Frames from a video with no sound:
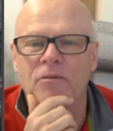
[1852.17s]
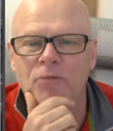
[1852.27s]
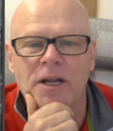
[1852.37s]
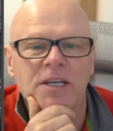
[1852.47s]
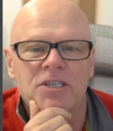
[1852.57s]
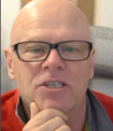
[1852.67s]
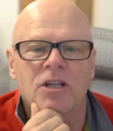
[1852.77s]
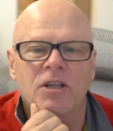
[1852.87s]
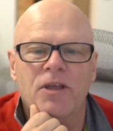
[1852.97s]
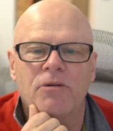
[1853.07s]
releases,
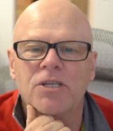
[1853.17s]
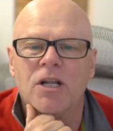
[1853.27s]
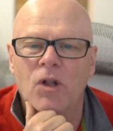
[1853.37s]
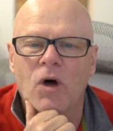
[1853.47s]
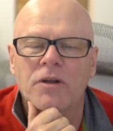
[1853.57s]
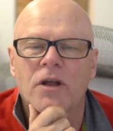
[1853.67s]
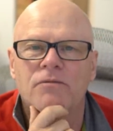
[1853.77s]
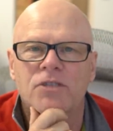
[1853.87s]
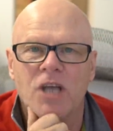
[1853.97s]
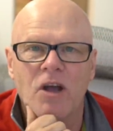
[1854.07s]
there is a lot of
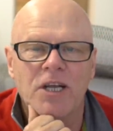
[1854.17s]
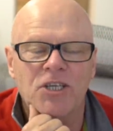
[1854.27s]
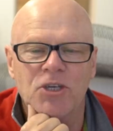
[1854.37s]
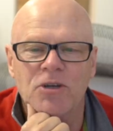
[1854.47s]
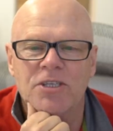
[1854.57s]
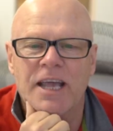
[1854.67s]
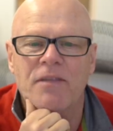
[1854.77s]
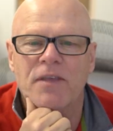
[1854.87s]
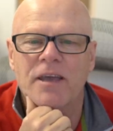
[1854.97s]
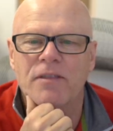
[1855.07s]
Sony shooters
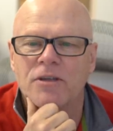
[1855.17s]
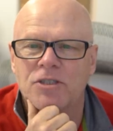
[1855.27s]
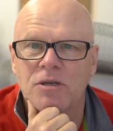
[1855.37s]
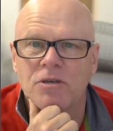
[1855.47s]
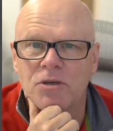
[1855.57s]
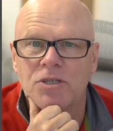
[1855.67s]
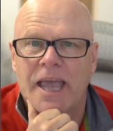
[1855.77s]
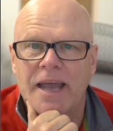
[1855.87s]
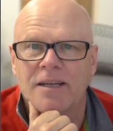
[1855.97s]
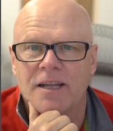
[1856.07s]
out there that do use
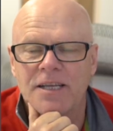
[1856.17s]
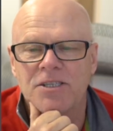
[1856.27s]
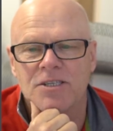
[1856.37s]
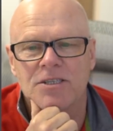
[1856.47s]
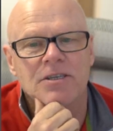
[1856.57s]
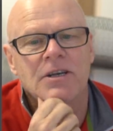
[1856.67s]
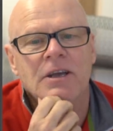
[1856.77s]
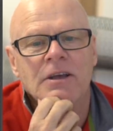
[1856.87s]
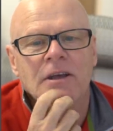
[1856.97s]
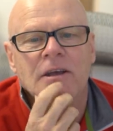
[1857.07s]
Canon lenses.
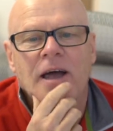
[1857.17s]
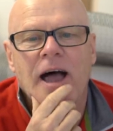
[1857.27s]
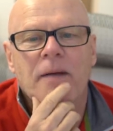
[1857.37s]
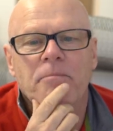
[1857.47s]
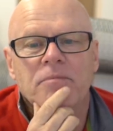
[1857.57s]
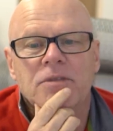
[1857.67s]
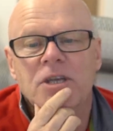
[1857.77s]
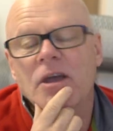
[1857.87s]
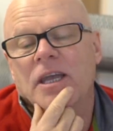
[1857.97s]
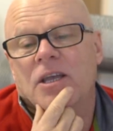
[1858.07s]

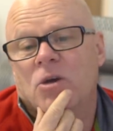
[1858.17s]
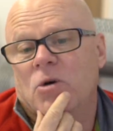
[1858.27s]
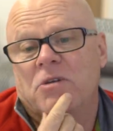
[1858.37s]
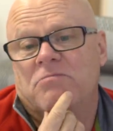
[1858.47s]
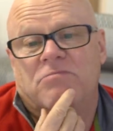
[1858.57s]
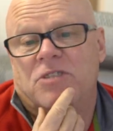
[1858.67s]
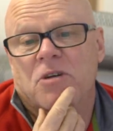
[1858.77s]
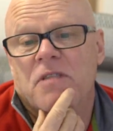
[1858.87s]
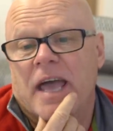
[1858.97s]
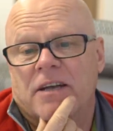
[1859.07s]
So it could
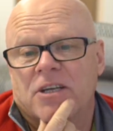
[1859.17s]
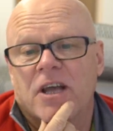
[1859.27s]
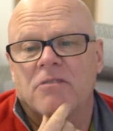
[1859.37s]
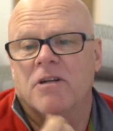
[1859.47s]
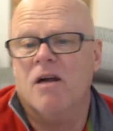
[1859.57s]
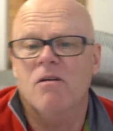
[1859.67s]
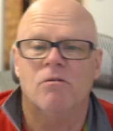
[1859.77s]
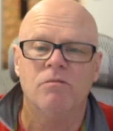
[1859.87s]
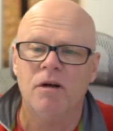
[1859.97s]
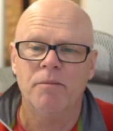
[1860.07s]
do that. You don't know.
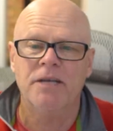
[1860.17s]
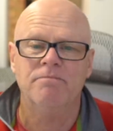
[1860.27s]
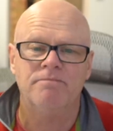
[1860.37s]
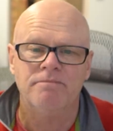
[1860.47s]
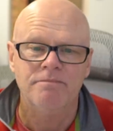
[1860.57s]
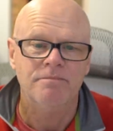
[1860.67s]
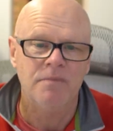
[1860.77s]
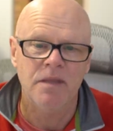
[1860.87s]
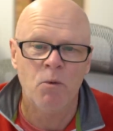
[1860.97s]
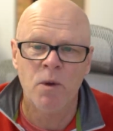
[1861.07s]
I mean,
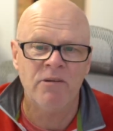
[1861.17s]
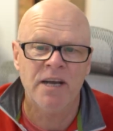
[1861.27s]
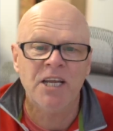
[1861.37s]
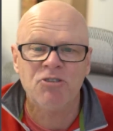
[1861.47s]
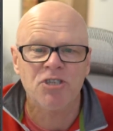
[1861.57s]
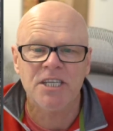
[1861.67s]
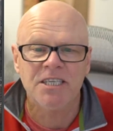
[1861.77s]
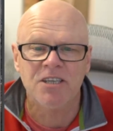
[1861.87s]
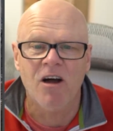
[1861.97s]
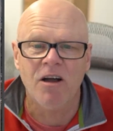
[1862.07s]
we're in
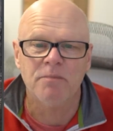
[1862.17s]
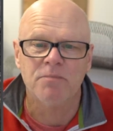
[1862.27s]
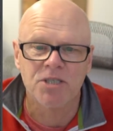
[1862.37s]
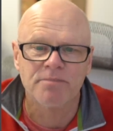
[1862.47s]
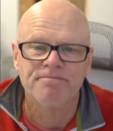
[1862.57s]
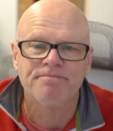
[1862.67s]
interesting times.